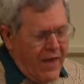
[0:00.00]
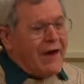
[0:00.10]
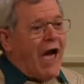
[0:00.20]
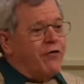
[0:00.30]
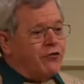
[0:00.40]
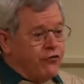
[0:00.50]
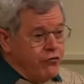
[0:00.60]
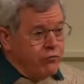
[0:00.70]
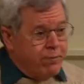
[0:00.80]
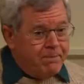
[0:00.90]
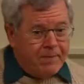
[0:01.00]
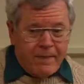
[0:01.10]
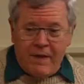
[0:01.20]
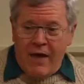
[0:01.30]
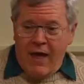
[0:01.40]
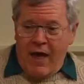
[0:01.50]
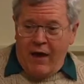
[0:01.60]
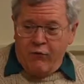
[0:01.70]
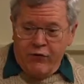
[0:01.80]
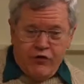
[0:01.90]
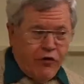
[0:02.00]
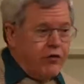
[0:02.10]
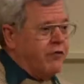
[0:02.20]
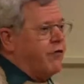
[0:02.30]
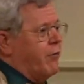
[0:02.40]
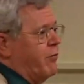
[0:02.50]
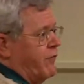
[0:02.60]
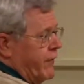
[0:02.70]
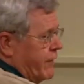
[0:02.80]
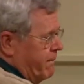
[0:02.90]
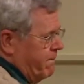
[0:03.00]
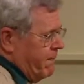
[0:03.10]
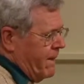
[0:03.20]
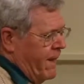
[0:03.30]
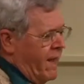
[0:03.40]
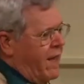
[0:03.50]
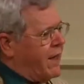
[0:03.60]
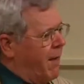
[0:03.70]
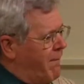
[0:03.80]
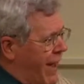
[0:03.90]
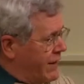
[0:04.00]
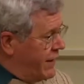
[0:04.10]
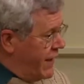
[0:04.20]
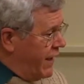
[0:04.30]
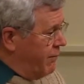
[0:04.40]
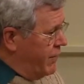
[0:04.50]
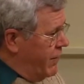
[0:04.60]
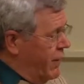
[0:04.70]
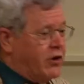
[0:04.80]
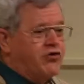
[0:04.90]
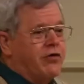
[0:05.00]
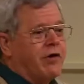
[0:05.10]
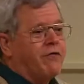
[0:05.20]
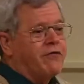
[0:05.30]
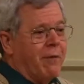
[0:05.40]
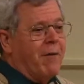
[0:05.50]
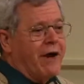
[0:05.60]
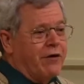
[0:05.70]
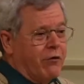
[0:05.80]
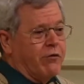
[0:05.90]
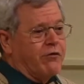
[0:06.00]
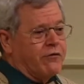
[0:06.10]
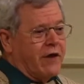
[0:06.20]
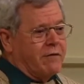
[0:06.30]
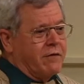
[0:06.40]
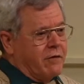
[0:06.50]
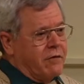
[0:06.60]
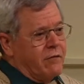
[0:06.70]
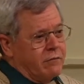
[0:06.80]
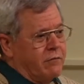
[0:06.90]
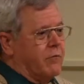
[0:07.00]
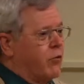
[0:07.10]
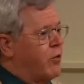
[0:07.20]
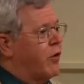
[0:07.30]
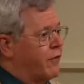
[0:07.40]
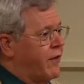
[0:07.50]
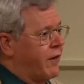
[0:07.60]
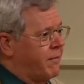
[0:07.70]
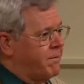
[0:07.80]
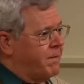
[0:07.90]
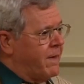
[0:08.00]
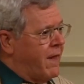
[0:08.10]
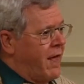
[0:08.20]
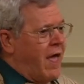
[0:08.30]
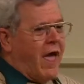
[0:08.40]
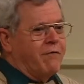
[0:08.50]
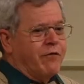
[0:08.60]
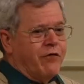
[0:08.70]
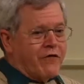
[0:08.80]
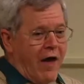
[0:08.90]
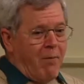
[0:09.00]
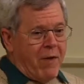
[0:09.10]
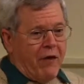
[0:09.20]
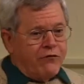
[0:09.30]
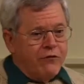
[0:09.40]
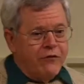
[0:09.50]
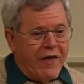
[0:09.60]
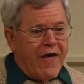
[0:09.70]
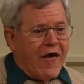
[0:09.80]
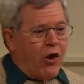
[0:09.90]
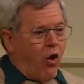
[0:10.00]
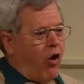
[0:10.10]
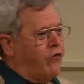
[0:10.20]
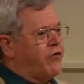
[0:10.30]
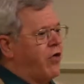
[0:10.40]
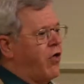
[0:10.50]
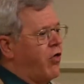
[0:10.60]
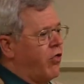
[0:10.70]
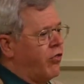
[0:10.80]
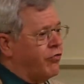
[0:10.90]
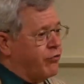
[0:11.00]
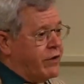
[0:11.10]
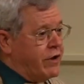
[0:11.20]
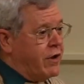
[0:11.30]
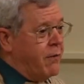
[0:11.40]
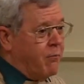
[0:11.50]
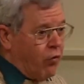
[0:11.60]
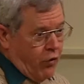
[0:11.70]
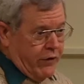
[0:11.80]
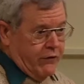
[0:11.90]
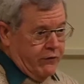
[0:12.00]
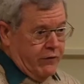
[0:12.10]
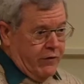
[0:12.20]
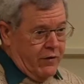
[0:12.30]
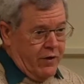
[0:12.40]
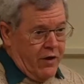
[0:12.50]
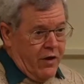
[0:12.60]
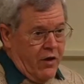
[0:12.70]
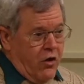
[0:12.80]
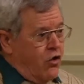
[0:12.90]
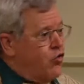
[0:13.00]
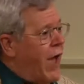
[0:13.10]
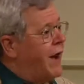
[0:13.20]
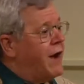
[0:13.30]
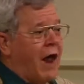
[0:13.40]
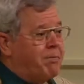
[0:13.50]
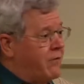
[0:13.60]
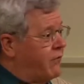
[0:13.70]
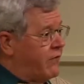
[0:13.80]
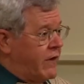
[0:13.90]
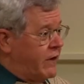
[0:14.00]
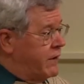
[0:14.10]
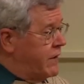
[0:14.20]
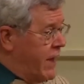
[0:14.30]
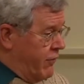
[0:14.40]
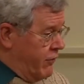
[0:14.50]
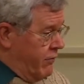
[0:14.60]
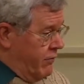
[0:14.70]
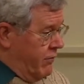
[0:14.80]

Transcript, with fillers: Now, the troop returned from the pavilion, got back to camp, and sure enough, somebody noticed that we weren't there. And for the scoutmasters, they had lost 3 boys who had not been seen together.